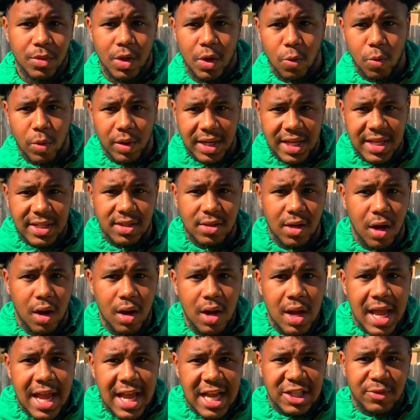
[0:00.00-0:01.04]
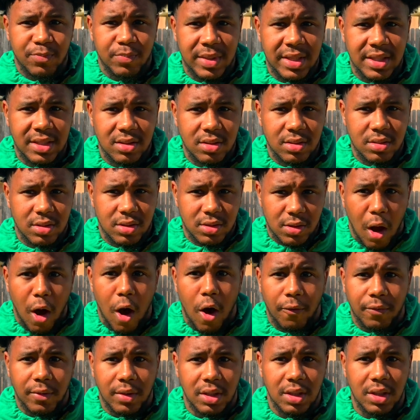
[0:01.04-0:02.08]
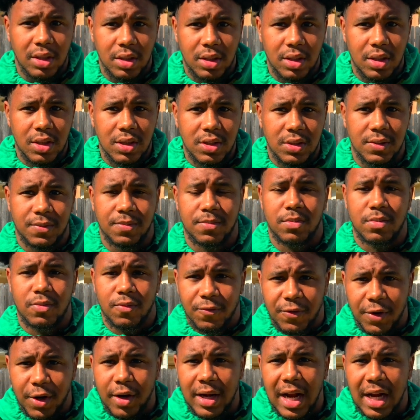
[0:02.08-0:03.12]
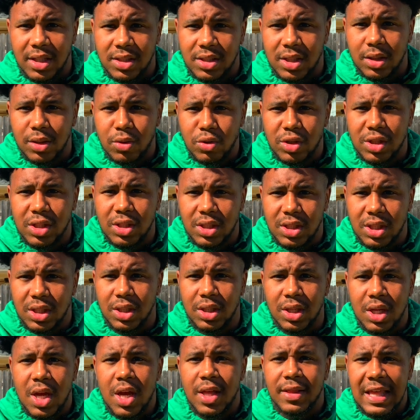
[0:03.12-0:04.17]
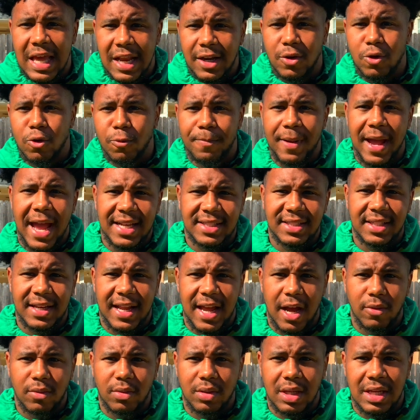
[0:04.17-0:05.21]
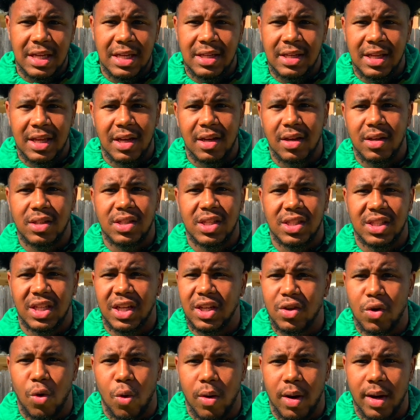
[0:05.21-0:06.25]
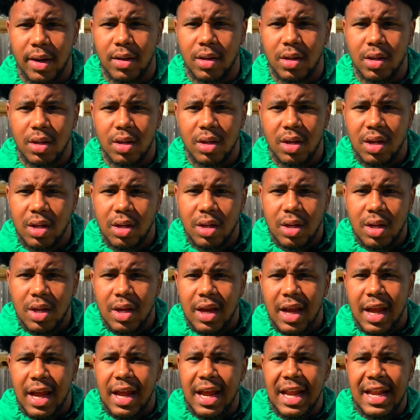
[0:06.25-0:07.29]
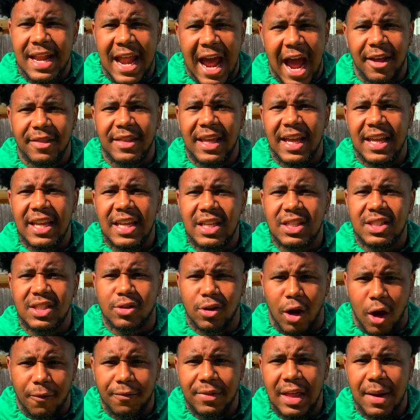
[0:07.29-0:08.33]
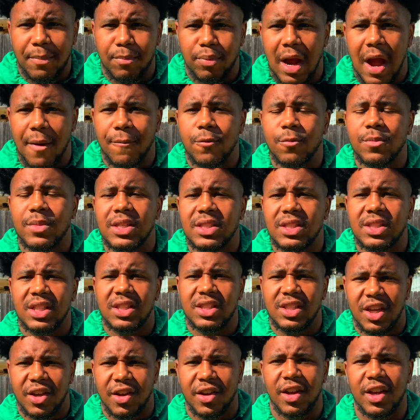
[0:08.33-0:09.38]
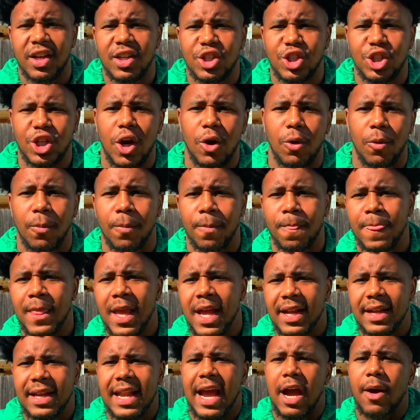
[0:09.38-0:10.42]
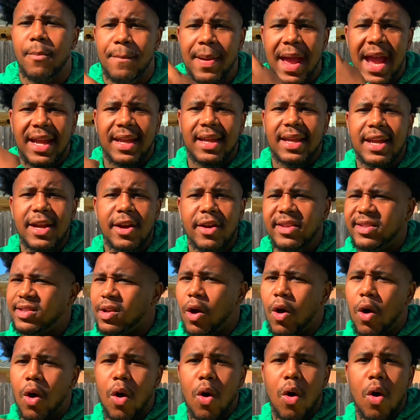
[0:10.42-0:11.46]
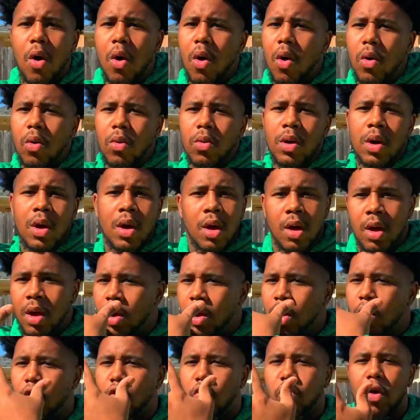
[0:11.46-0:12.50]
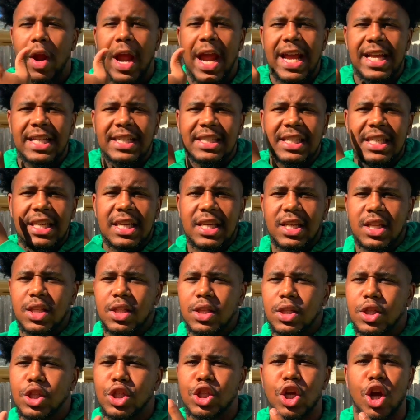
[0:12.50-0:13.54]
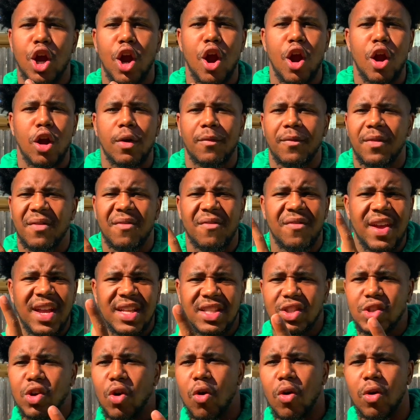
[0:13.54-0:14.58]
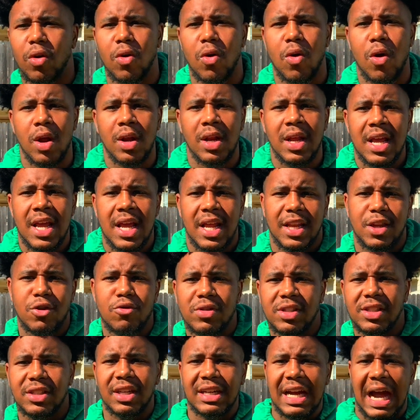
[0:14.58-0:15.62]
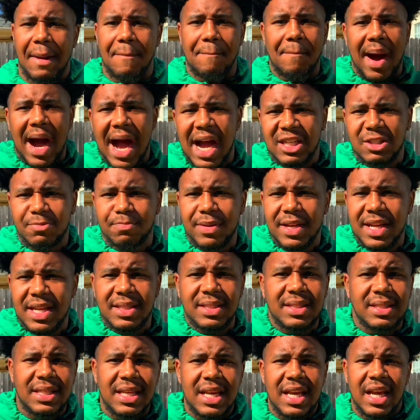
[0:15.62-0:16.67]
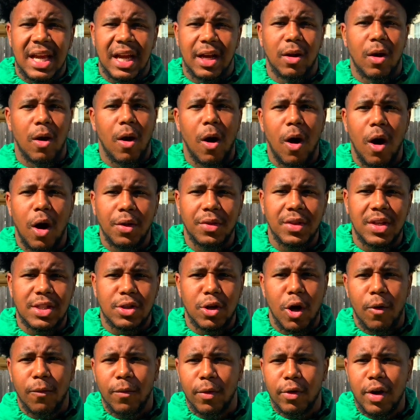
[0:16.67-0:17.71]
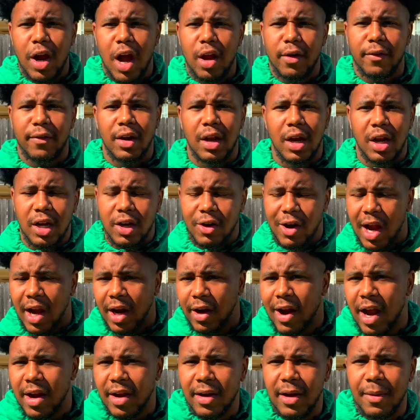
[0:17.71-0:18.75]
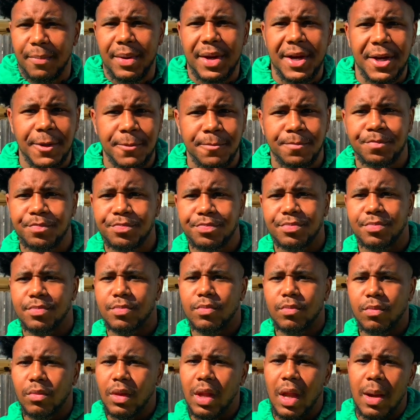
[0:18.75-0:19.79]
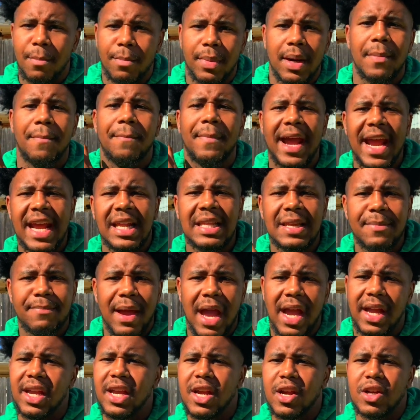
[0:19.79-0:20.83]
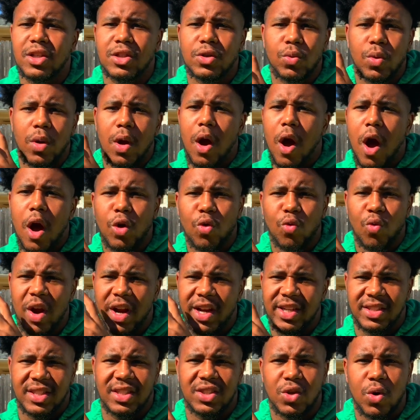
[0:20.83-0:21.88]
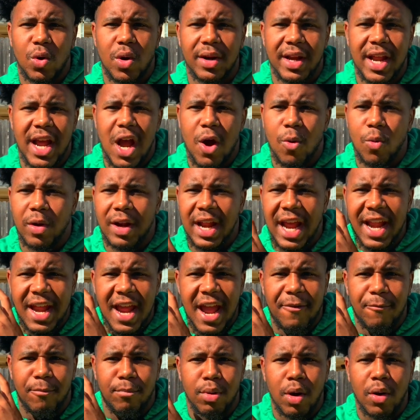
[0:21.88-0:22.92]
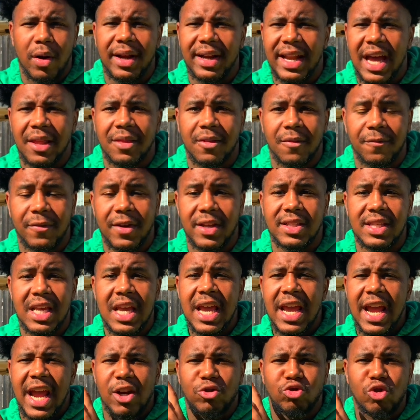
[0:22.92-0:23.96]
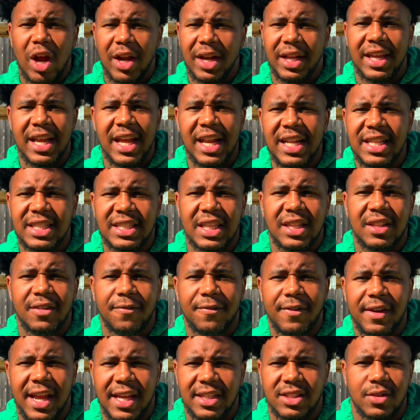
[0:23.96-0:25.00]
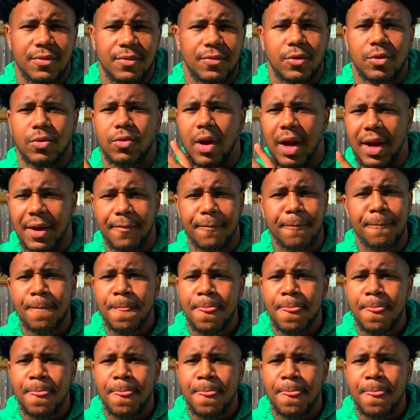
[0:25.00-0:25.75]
What he saw has been solved. He's figured out a solution to that dude passing out. He didn't just ignore it. And now that he's solved that problem, he's continuing his show. Now back here, it's a whole crazy turn of events going on. You still got mosh pits and all this overcrowding up here. But mainly back here is where all the ruckus is going down, where they have broken down the fence and trying to get into the festival, right?